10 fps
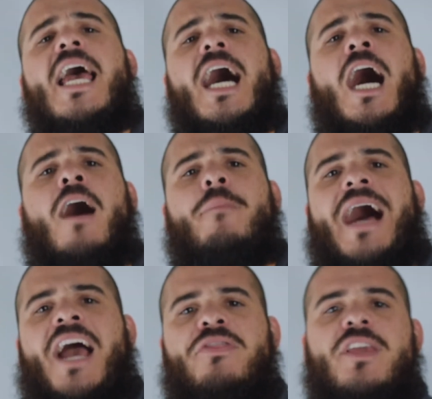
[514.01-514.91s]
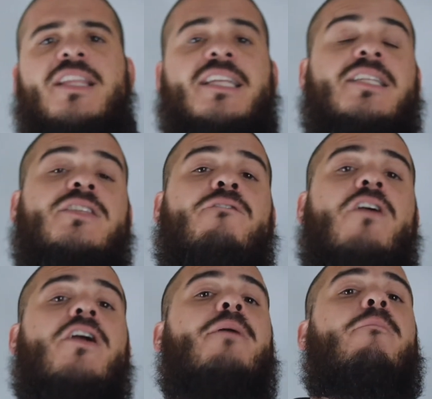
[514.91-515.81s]
I think that is a
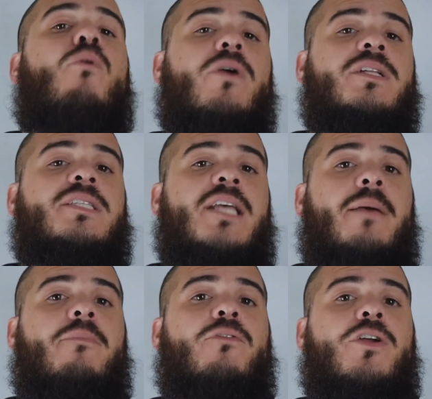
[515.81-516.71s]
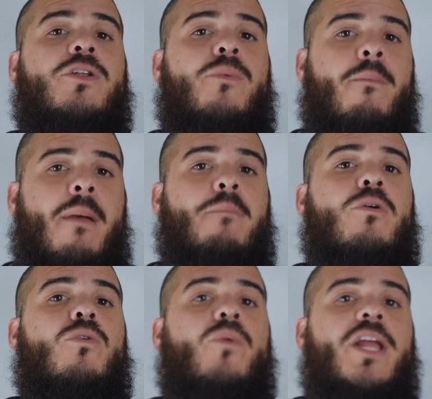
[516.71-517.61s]
very important tip for you to
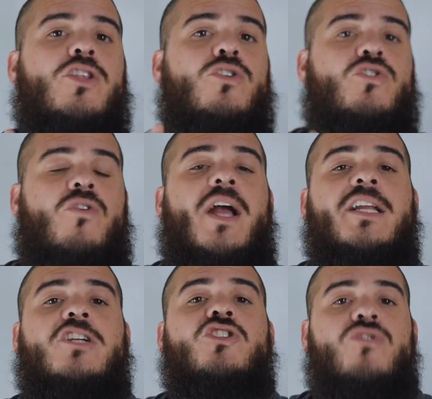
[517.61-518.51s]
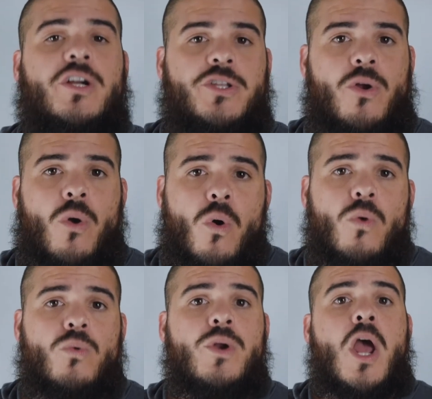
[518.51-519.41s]
remember when you're trying to construct your
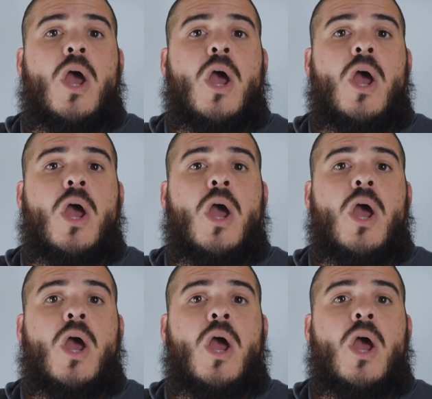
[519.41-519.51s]
own